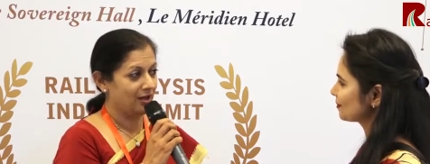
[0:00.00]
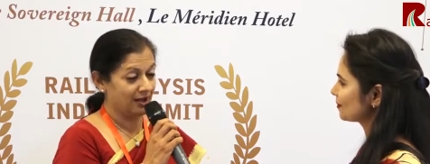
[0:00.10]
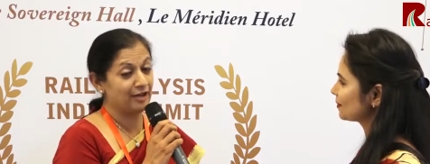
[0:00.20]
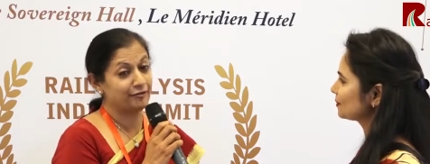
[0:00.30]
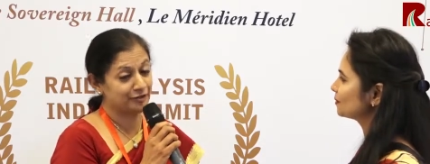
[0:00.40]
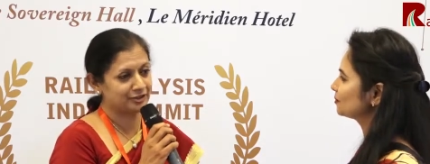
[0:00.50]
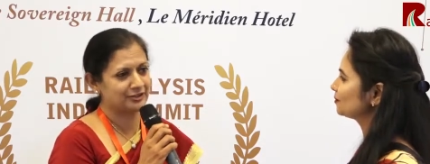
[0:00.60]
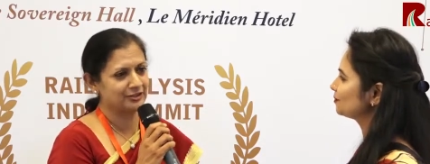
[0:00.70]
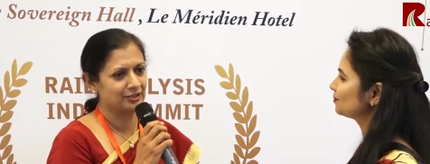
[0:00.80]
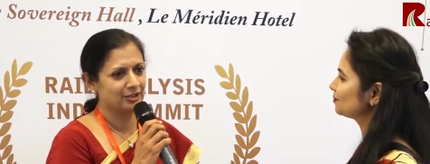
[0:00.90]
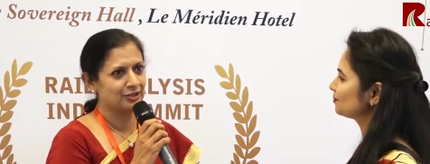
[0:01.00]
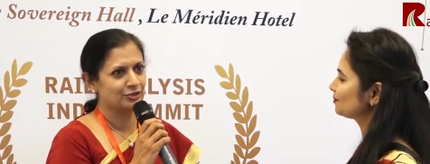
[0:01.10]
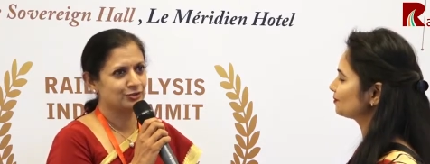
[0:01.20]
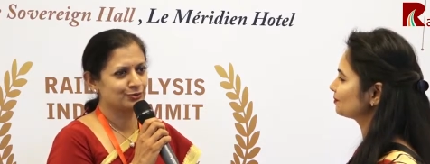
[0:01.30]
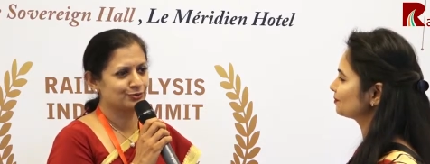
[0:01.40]
Speaker 1: effort
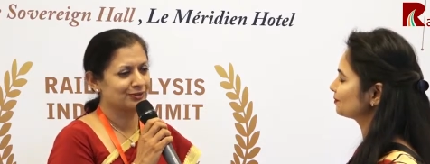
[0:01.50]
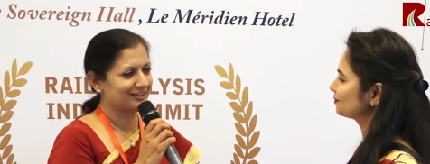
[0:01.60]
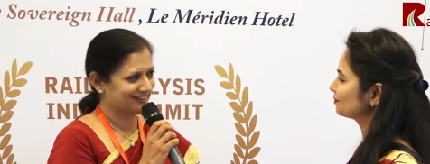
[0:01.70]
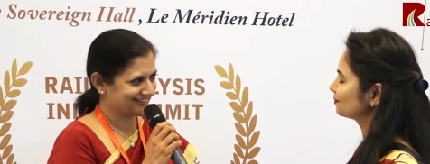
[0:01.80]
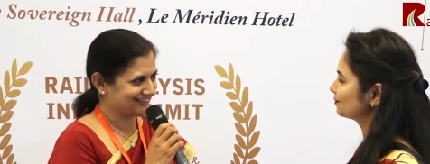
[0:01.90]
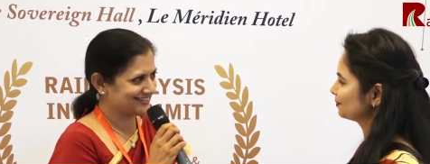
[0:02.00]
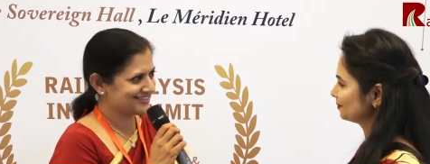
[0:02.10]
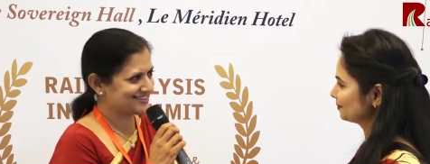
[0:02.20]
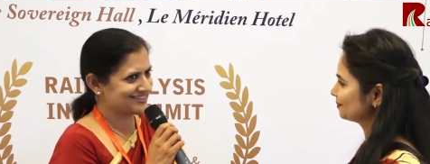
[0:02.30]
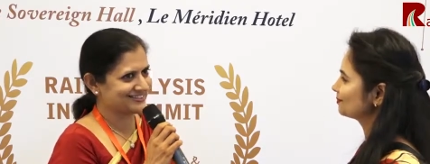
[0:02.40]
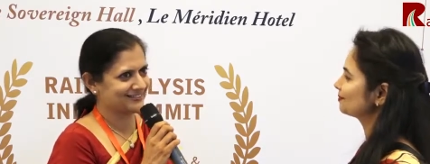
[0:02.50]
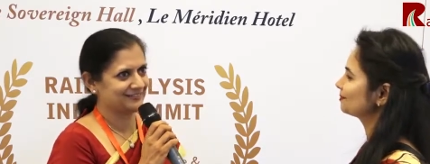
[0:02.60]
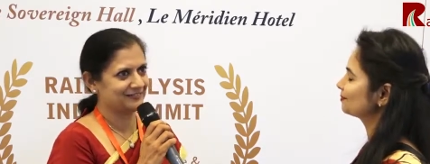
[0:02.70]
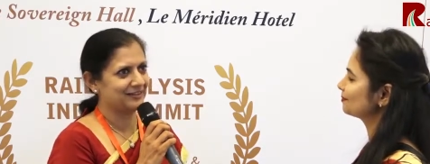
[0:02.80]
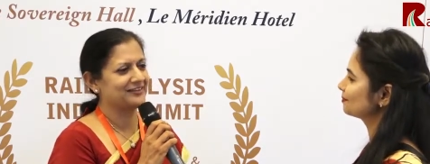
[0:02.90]
to recognize
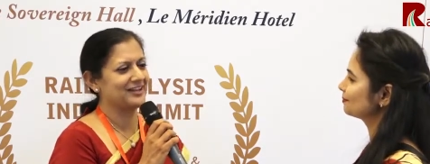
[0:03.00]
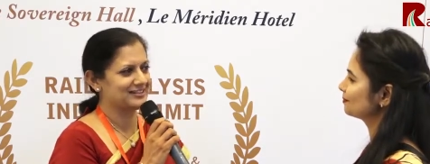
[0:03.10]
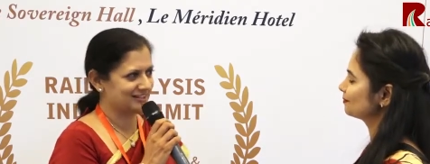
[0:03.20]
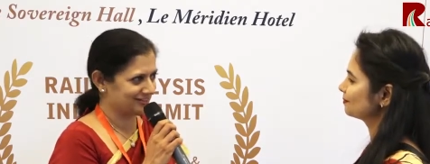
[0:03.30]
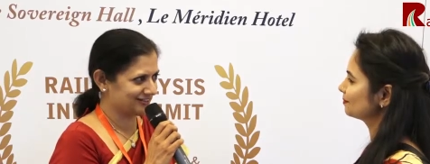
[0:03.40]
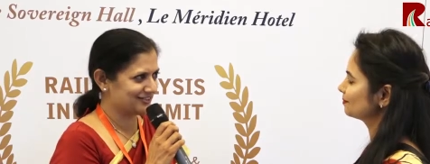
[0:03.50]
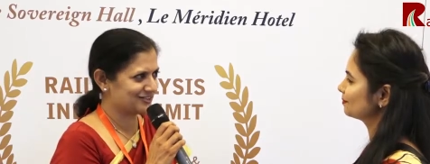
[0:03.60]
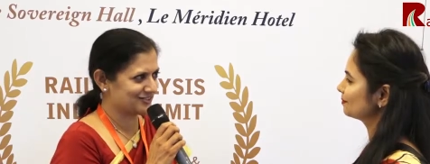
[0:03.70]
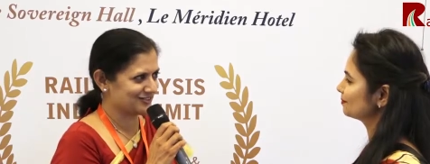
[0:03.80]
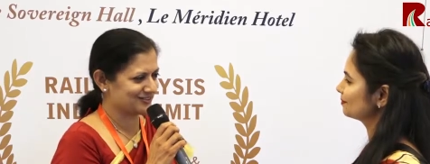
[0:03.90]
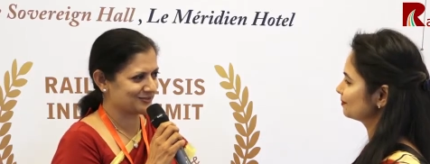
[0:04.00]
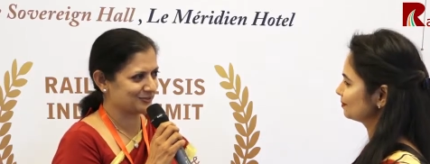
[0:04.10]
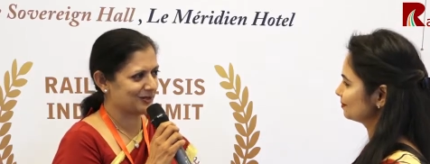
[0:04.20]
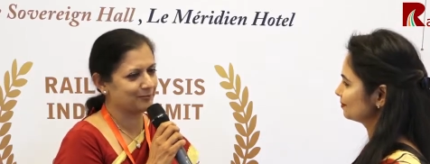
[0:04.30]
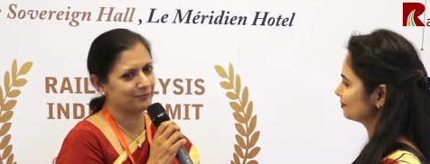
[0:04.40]
uh, the entire industry.
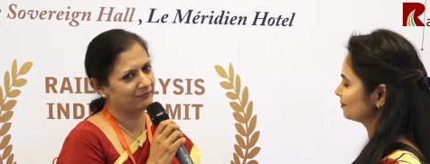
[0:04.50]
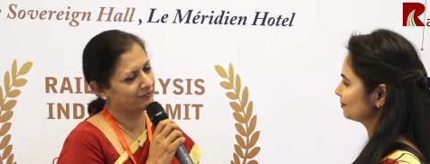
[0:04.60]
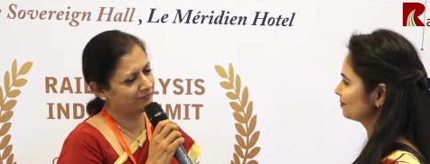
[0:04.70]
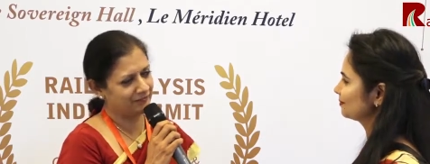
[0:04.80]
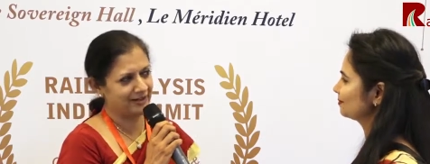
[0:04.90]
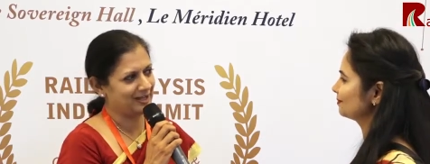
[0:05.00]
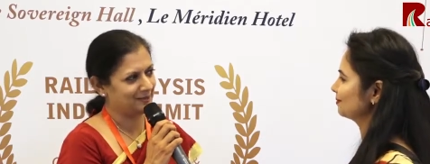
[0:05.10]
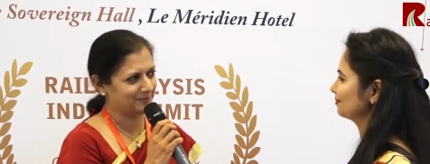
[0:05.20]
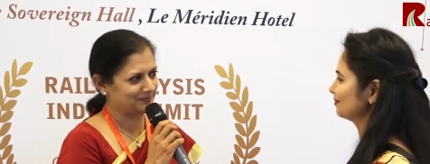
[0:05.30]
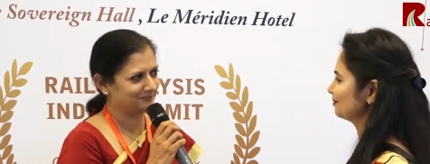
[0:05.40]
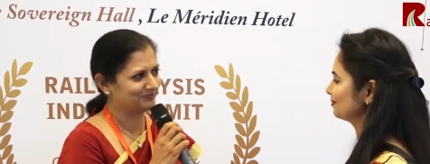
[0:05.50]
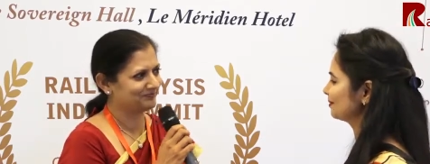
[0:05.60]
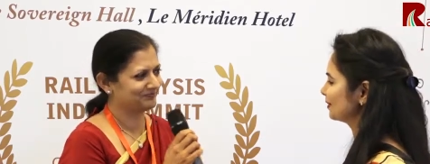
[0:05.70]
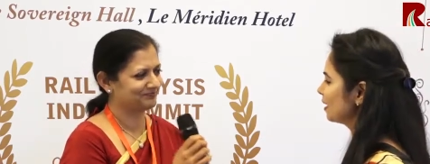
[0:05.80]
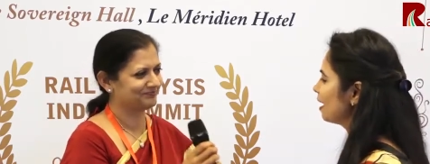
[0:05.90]
So I'm very happy.
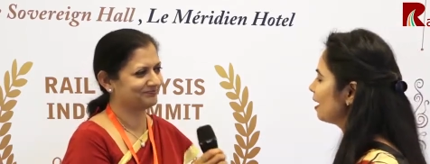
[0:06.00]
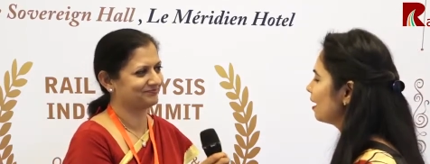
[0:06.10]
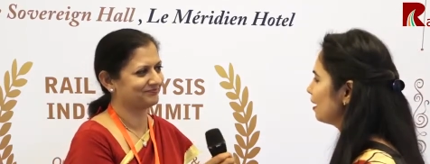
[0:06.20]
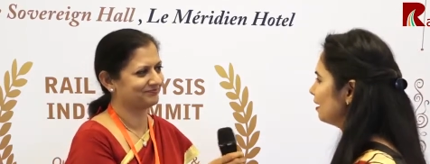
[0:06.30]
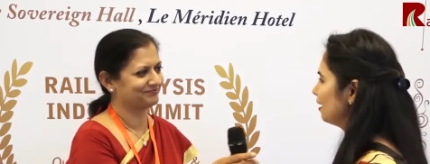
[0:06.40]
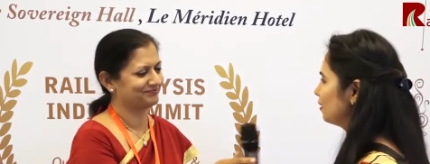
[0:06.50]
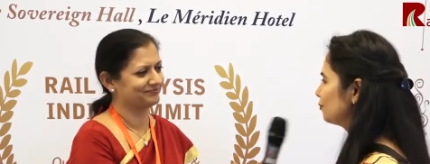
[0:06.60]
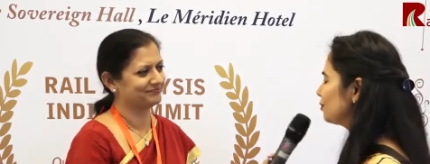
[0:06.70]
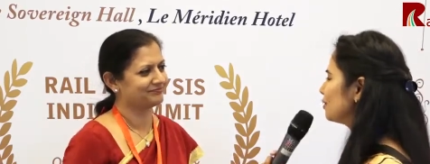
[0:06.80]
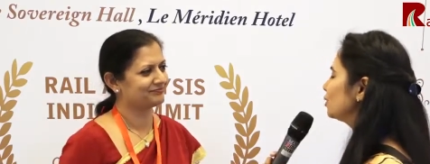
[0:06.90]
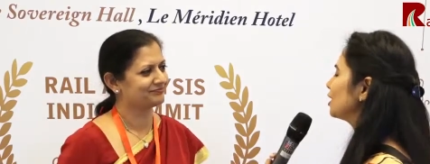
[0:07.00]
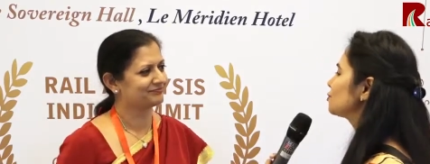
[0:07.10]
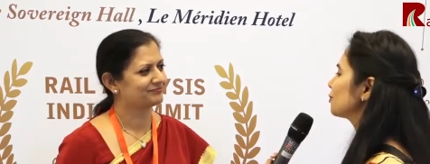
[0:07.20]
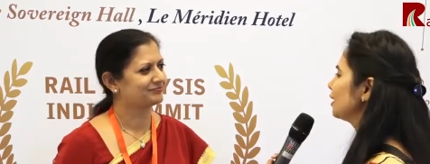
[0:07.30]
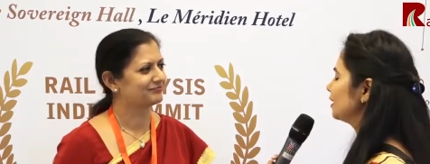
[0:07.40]
Speaker 2: Uh, we would
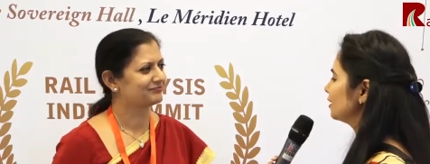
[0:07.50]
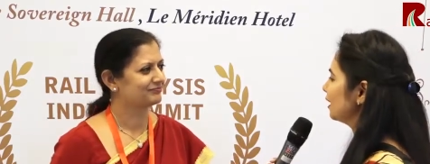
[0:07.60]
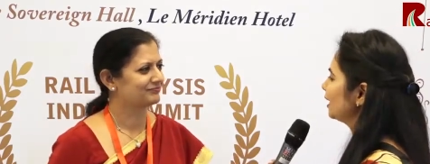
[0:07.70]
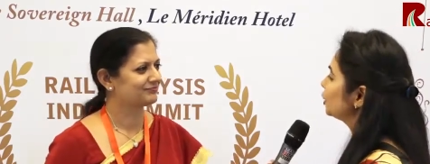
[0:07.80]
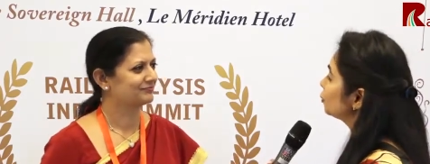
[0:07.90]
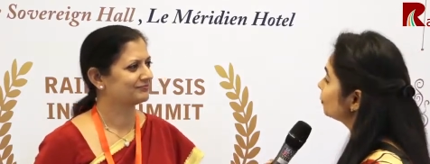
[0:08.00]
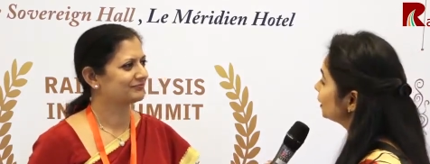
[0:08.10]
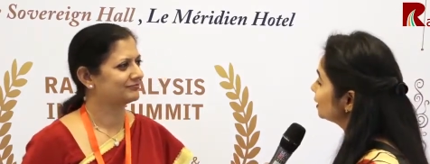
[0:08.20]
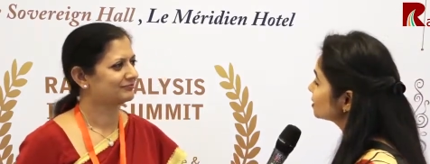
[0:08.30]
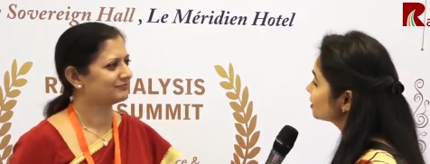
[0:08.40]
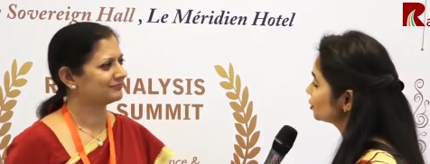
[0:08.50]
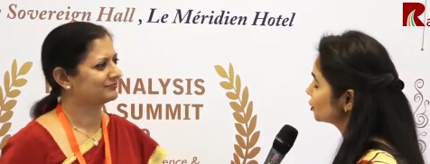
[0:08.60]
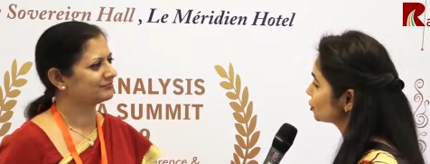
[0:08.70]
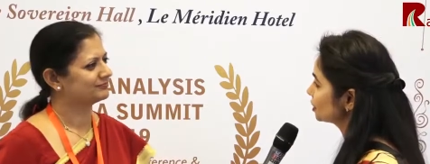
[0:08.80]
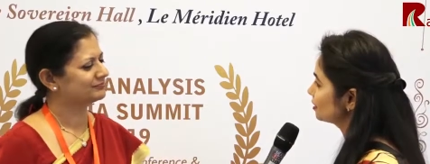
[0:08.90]
like to hear any opinion,
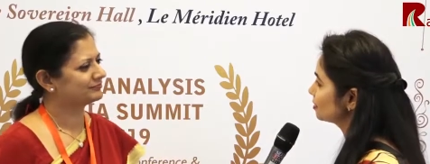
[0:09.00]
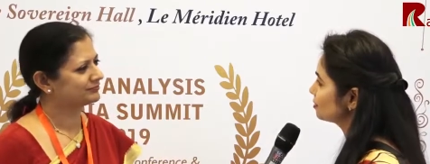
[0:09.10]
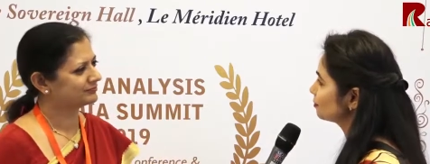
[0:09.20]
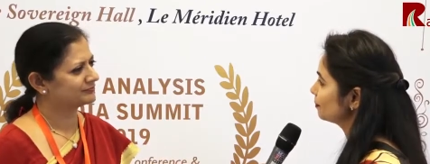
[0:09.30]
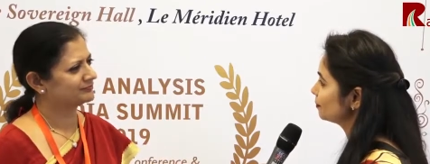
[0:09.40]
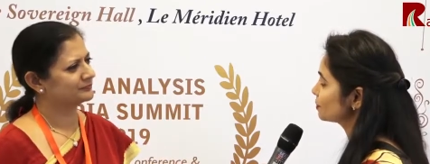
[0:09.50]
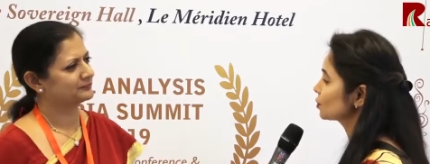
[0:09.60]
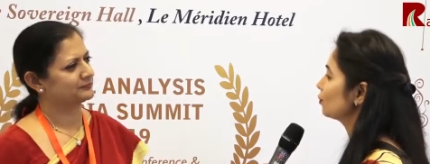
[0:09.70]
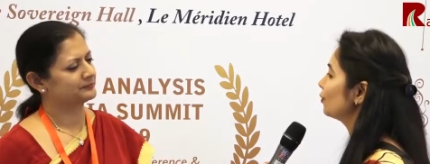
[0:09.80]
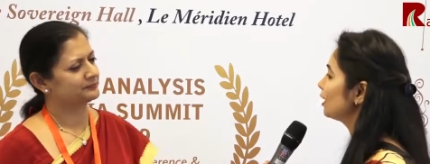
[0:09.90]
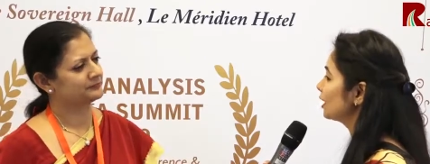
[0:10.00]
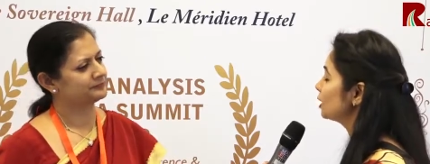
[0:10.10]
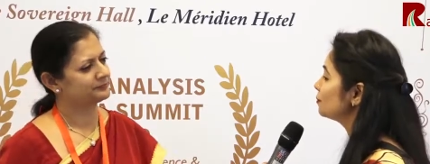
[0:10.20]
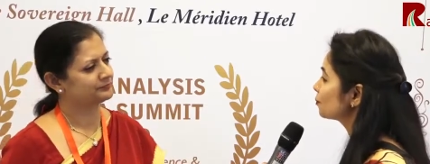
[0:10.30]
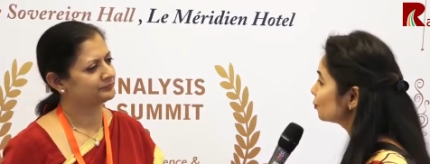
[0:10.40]
suggestion, so we
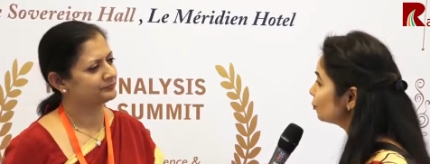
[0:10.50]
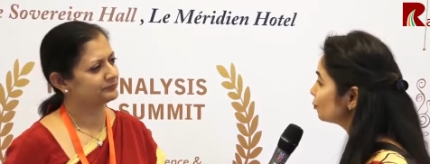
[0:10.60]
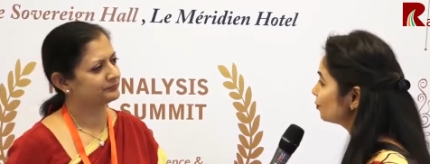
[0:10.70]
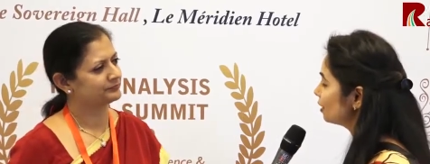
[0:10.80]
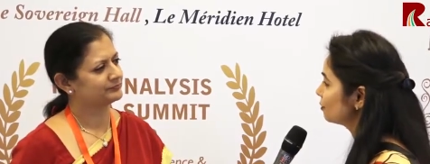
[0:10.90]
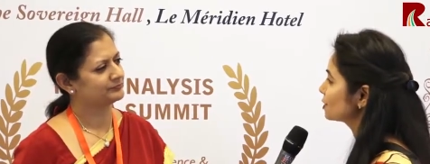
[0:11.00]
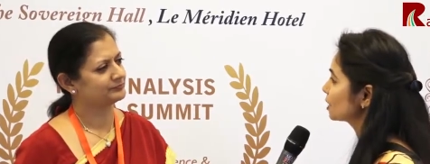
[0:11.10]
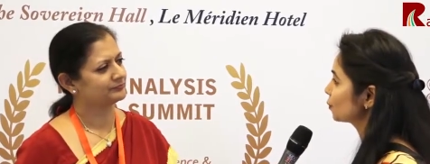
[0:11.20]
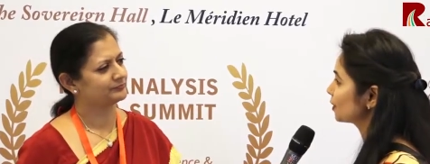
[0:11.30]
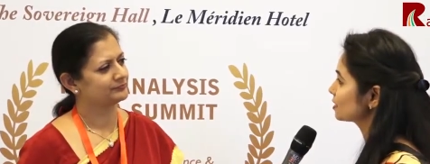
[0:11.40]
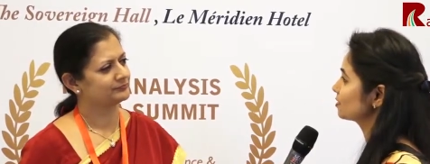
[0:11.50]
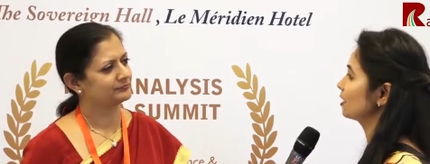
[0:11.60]
can improve our services